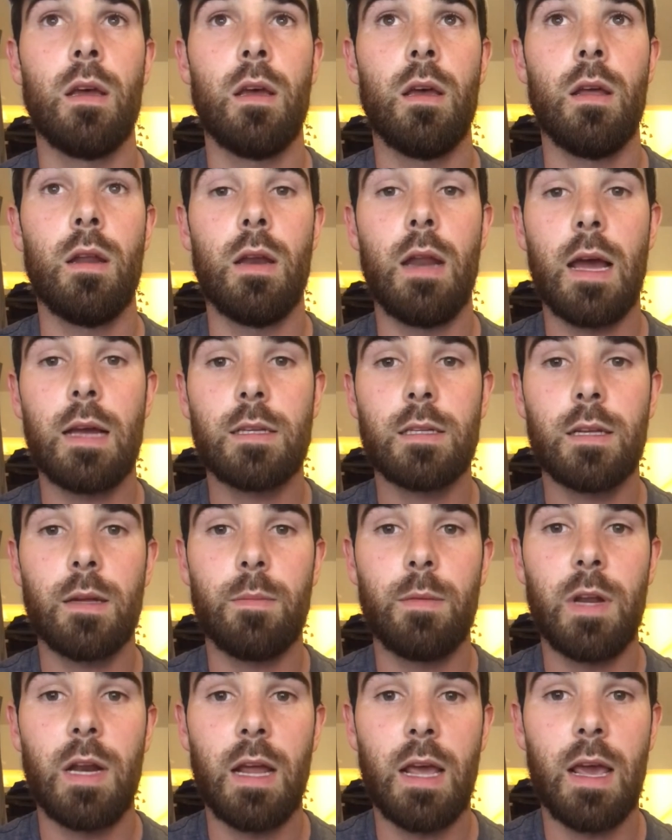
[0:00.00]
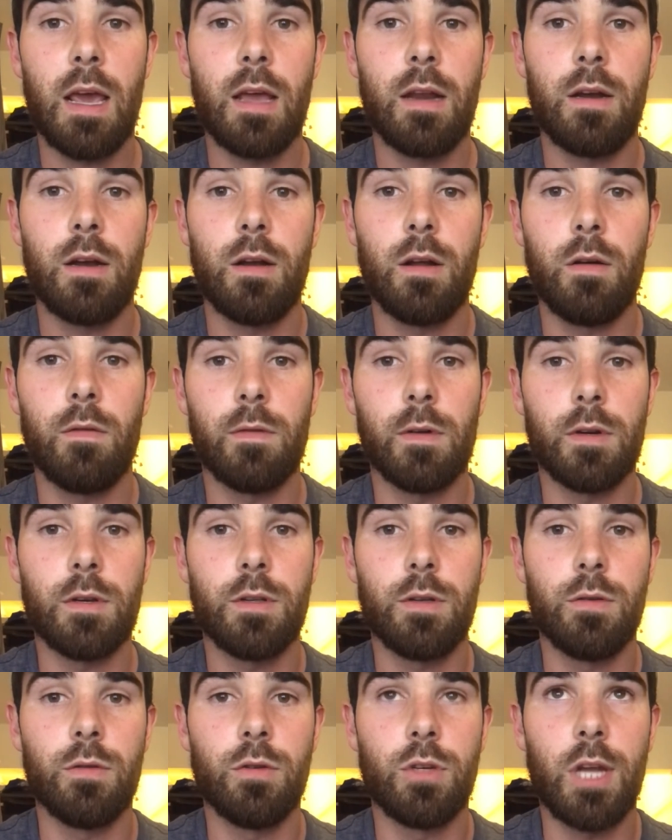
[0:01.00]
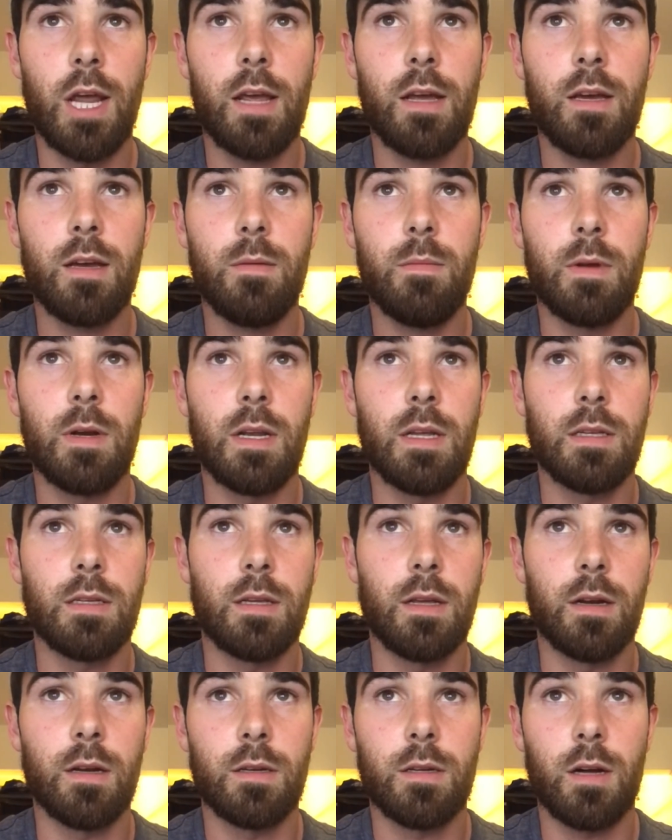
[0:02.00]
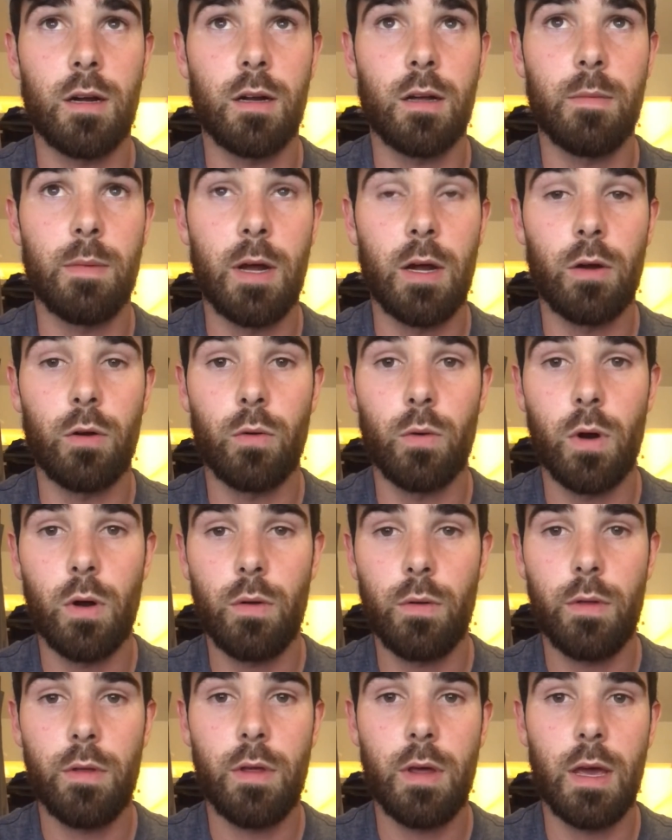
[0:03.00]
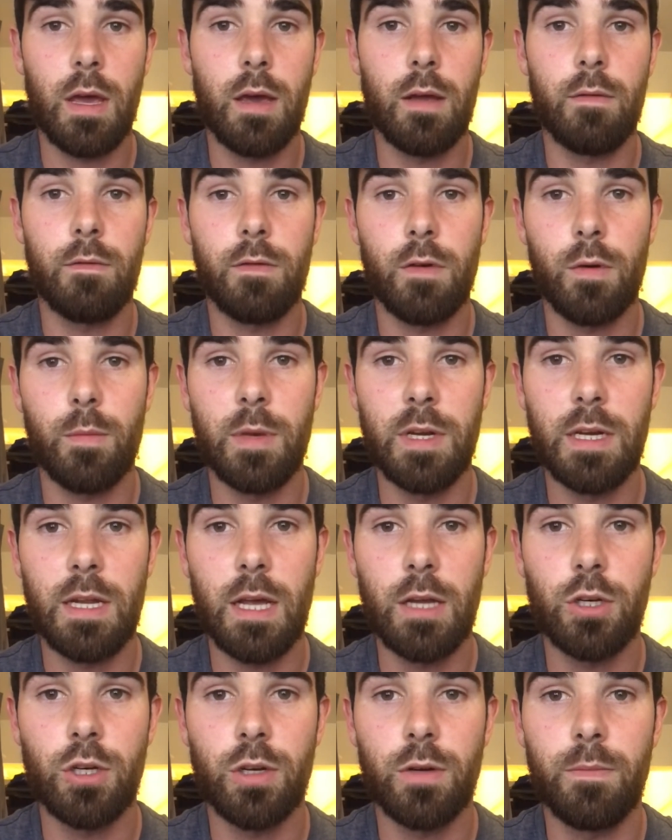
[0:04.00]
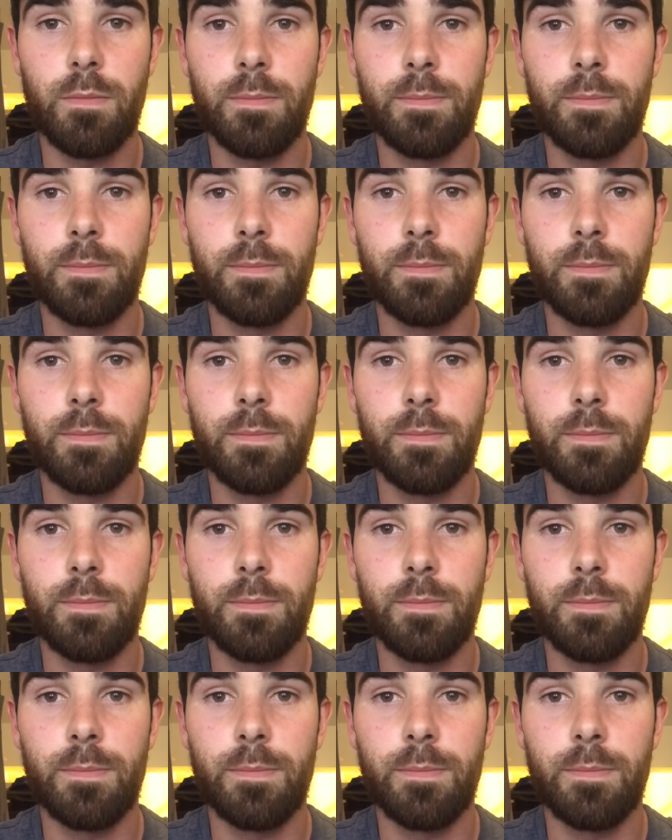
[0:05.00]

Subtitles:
Next, I'm going to hand it over to Jacob, and he's going to talk about growth and fermentation.